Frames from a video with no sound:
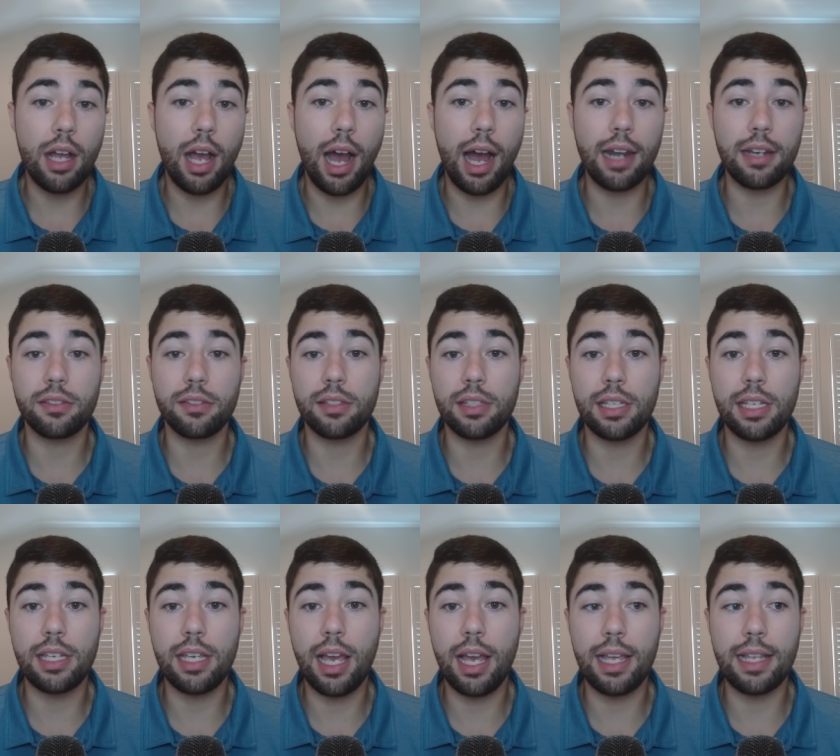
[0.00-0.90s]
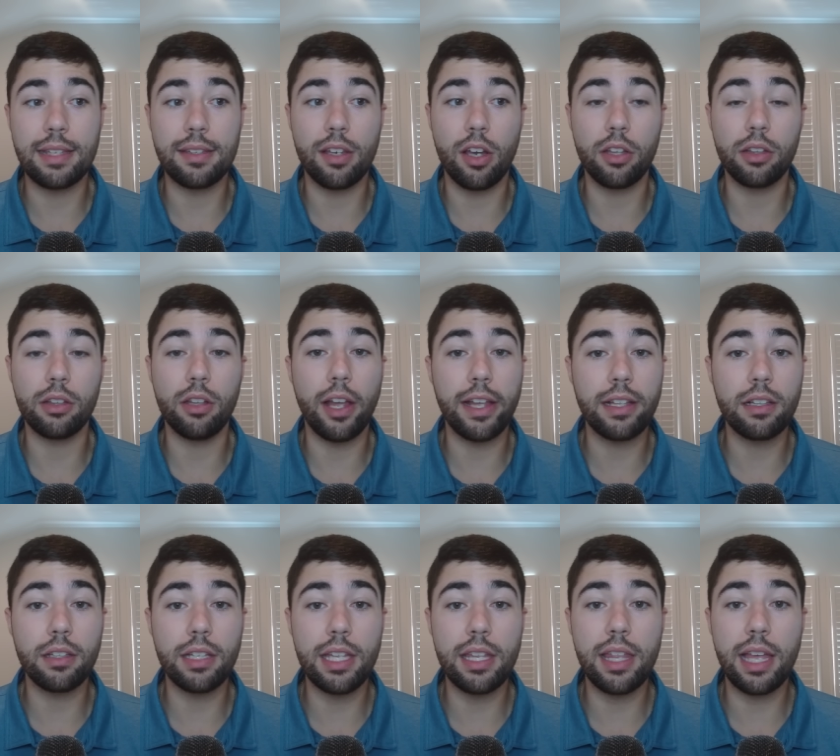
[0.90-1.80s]
Honestly, it's
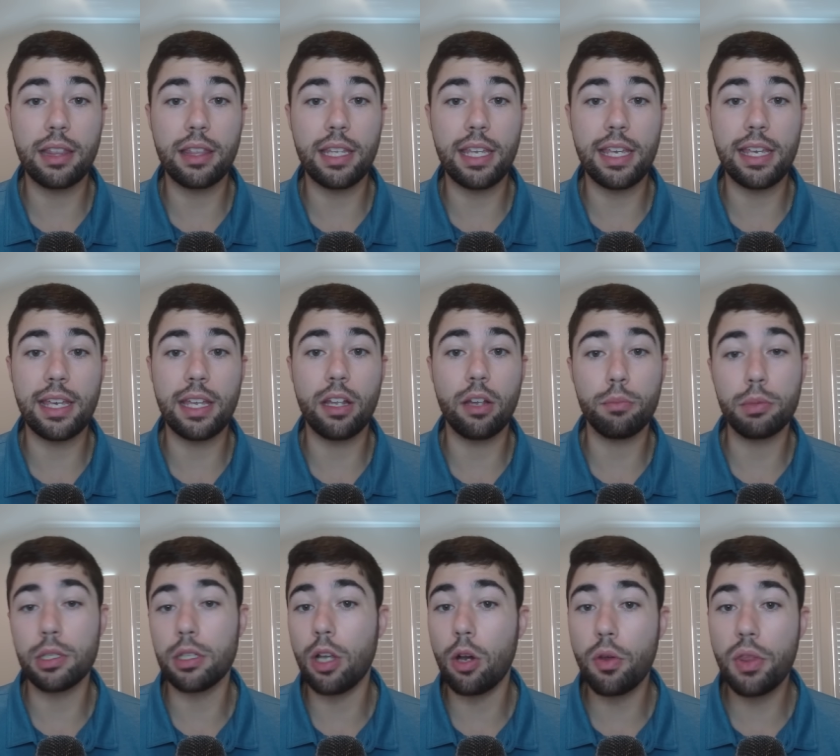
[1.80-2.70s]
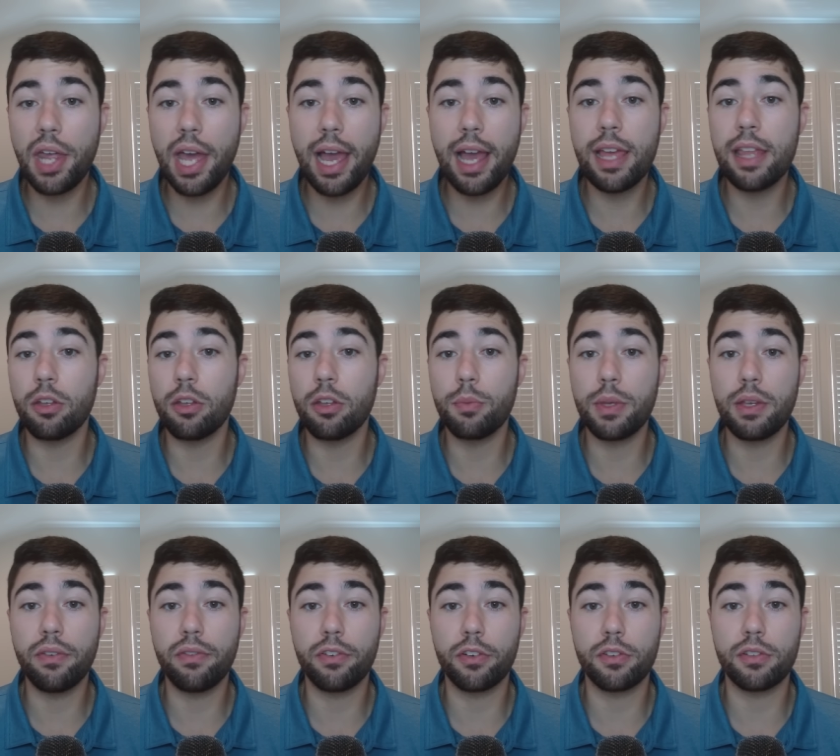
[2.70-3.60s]
unlikely that the Heat get below that, and they'll
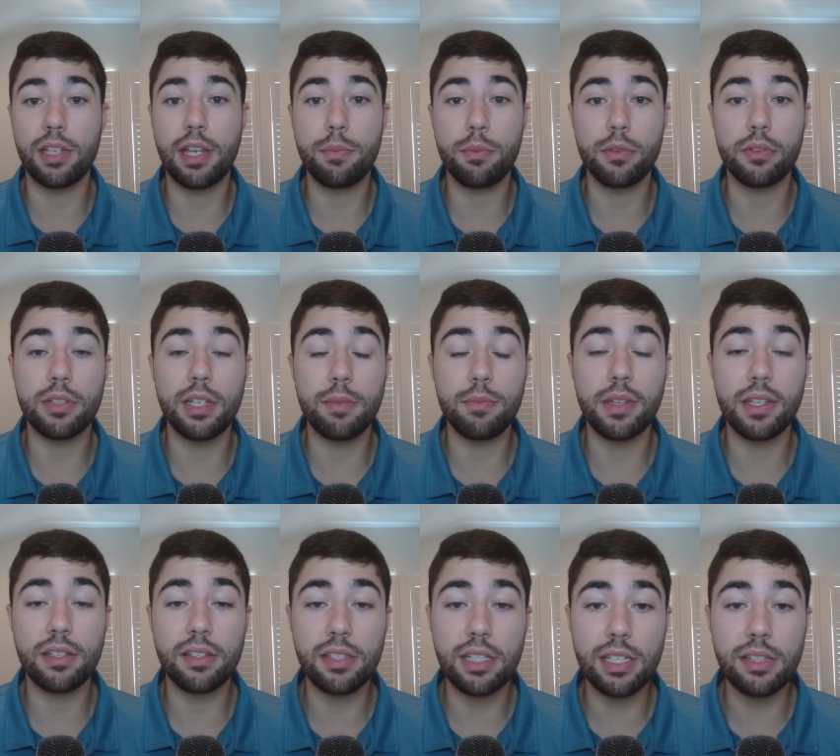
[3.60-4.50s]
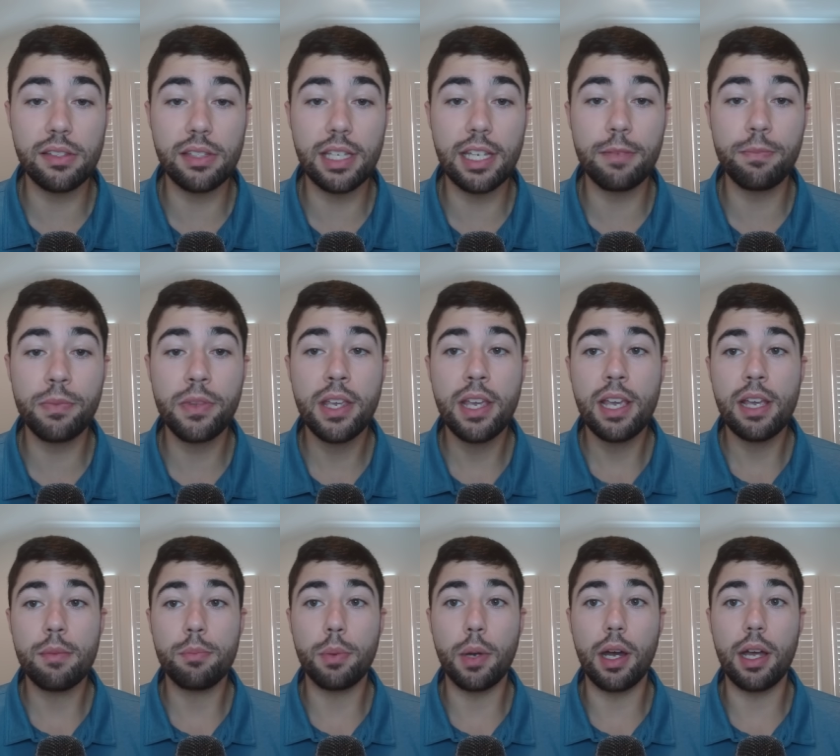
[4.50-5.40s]
be a first apron team this season,
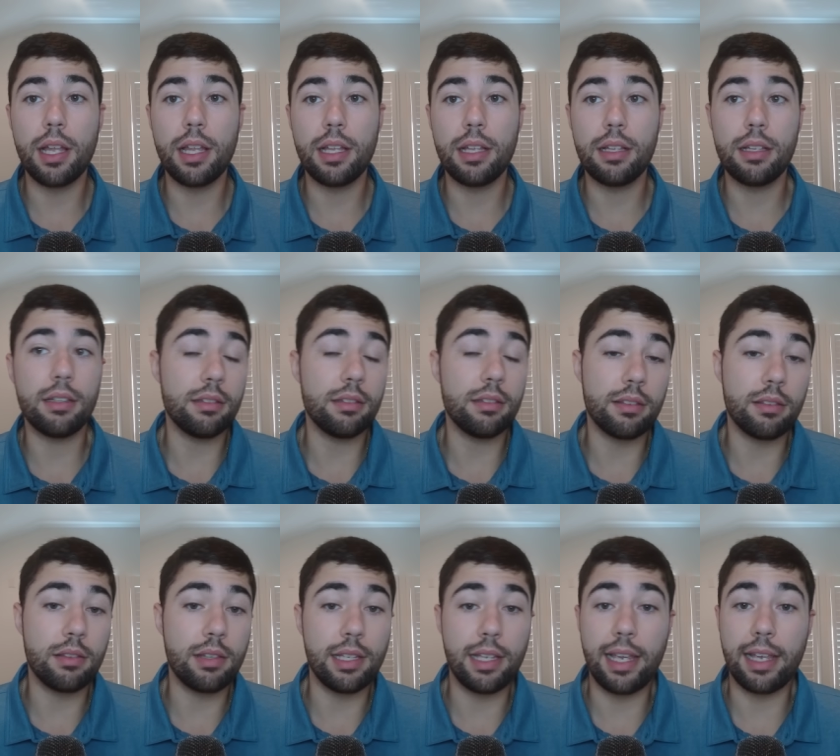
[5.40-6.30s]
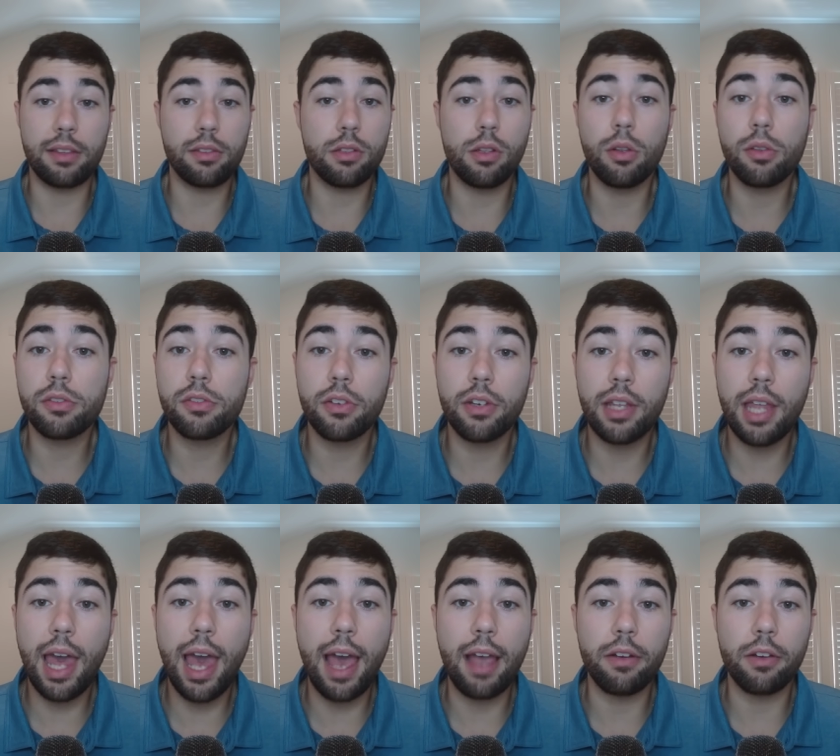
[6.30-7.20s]
but it gets closer to
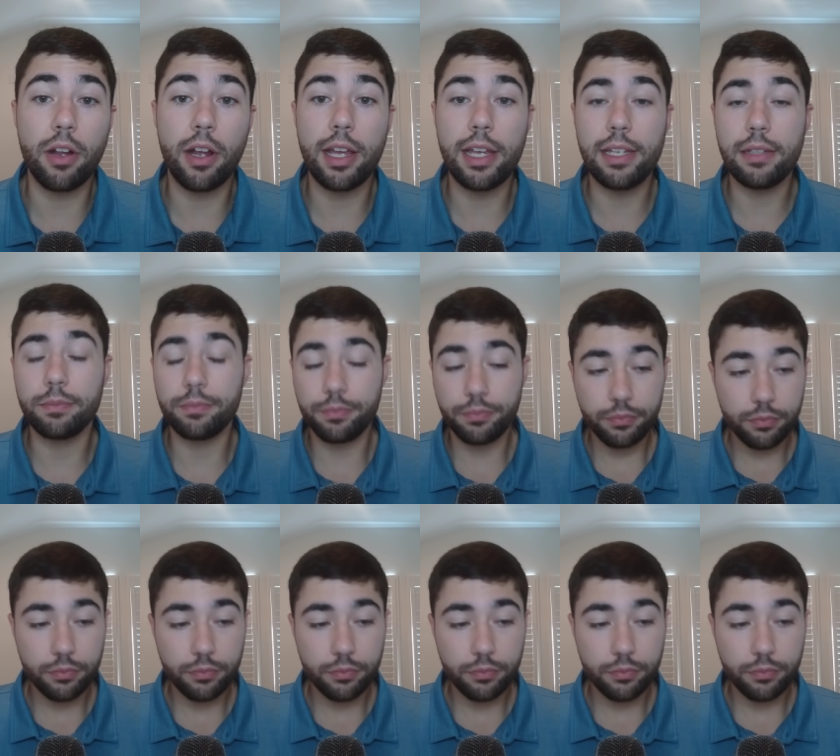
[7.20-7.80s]
that, right?